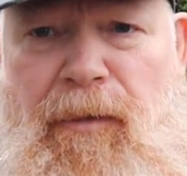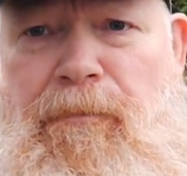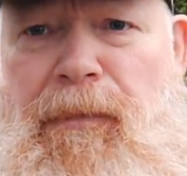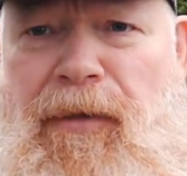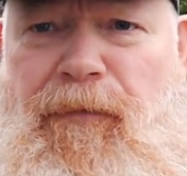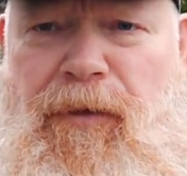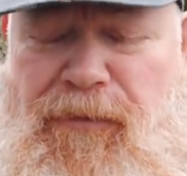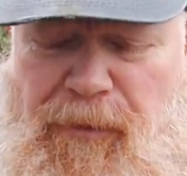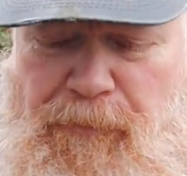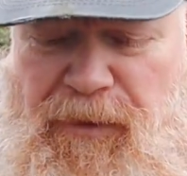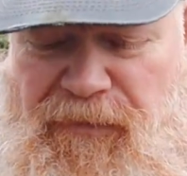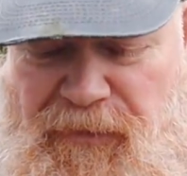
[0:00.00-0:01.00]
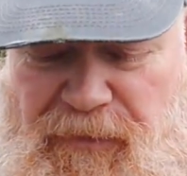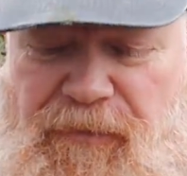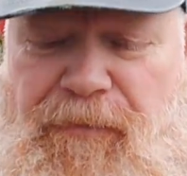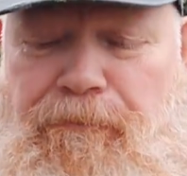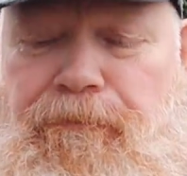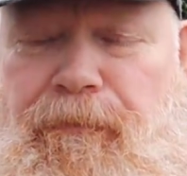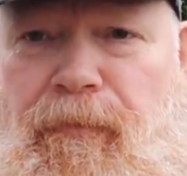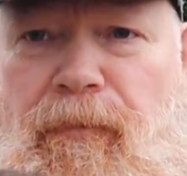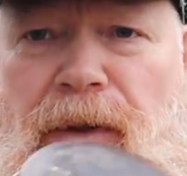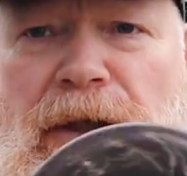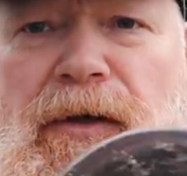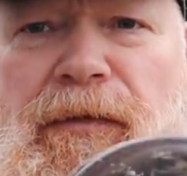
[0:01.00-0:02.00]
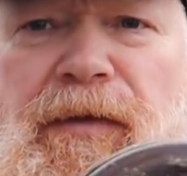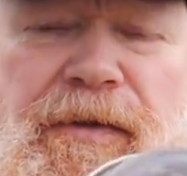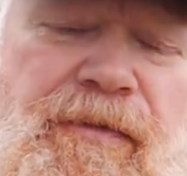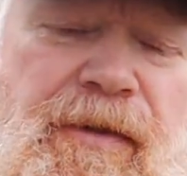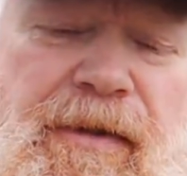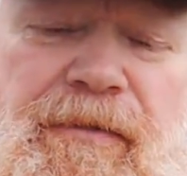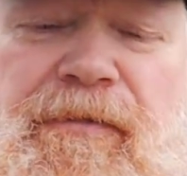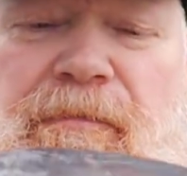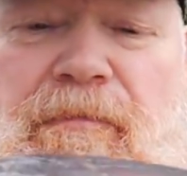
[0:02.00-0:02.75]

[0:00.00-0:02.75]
My first impressions when I got this is